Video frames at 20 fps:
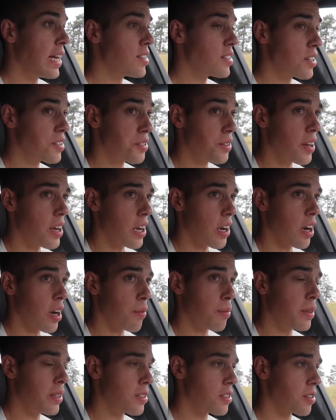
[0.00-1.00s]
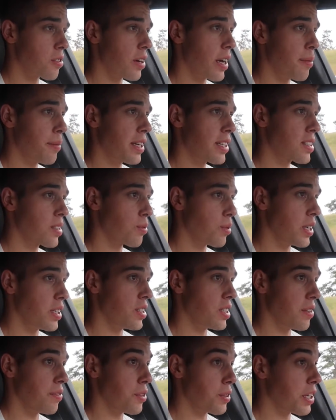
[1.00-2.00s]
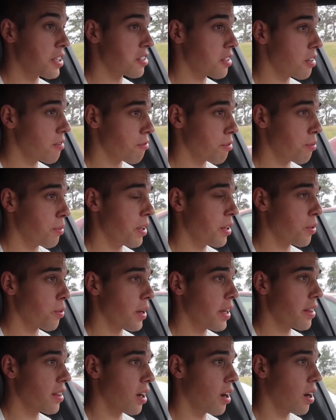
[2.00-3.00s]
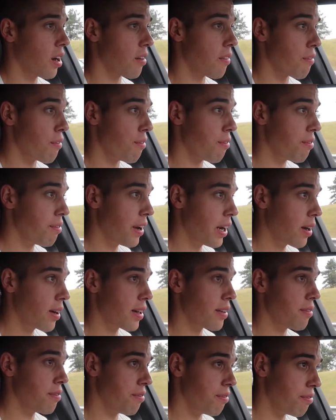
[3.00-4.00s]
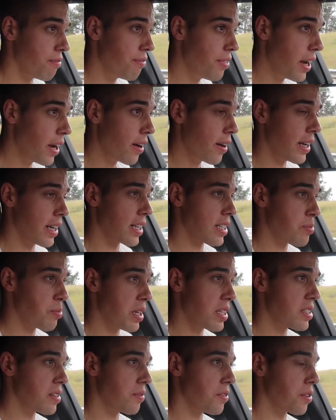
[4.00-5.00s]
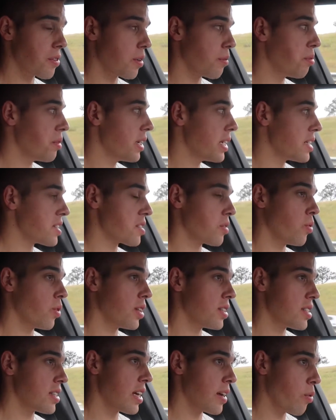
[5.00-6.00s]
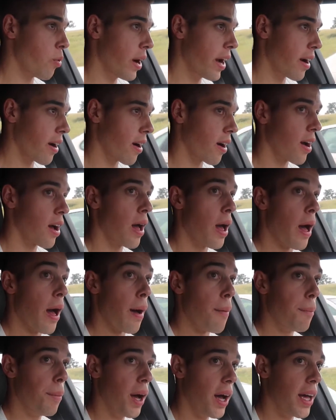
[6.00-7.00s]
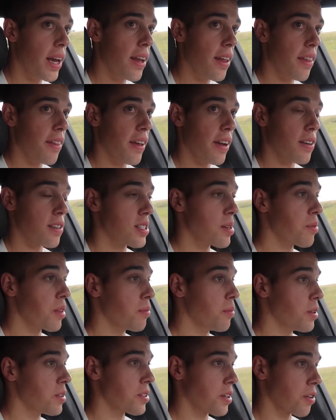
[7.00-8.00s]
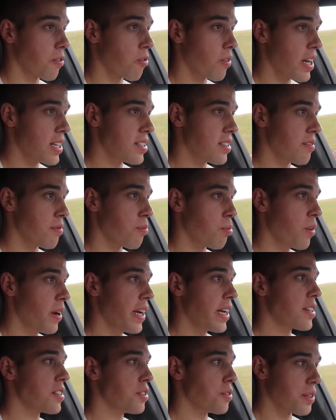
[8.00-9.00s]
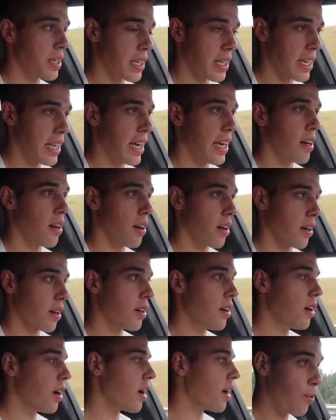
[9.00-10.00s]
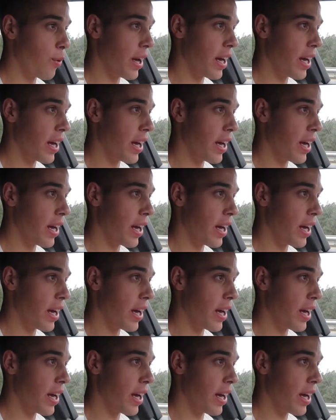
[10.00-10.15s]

It's also got carbon ceramics, which, if you guys aren't familiar with, are very, very expensive to replace once they wear. But they're some of the most aggressive brakes you can get on a car.